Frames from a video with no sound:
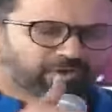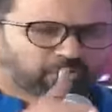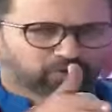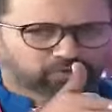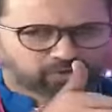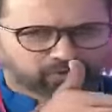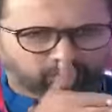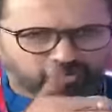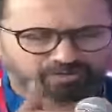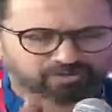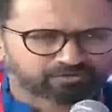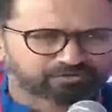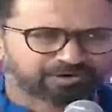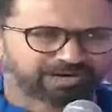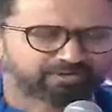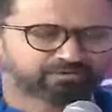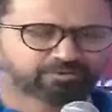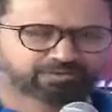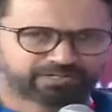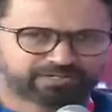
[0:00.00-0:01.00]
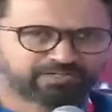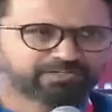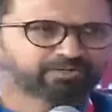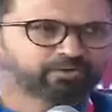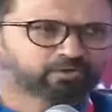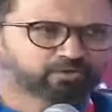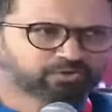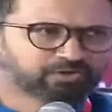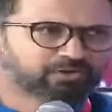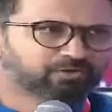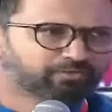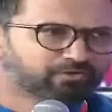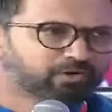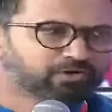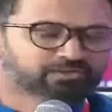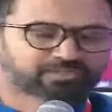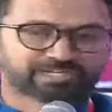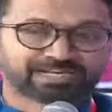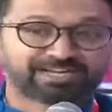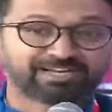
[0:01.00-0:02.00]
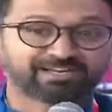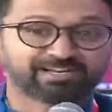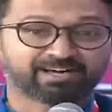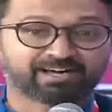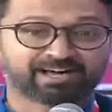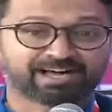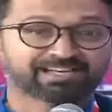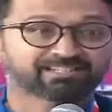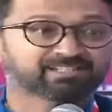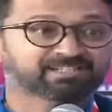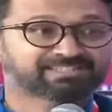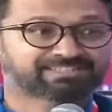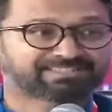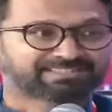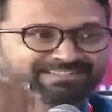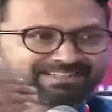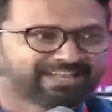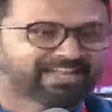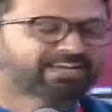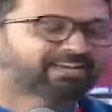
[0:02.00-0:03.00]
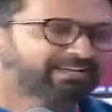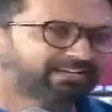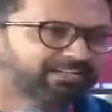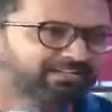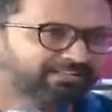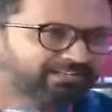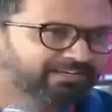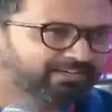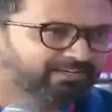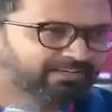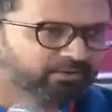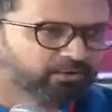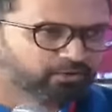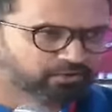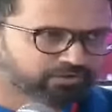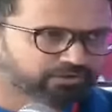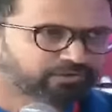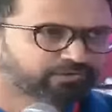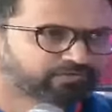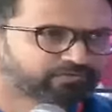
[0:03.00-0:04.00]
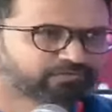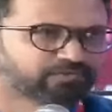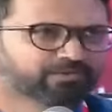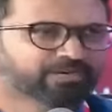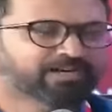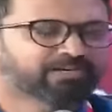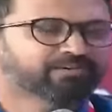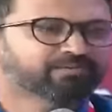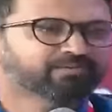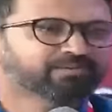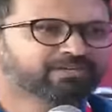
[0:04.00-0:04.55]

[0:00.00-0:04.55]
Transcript: also know it's a fight for the Indian Ocean. Of course, India has a stake in the Indian Ocean, right?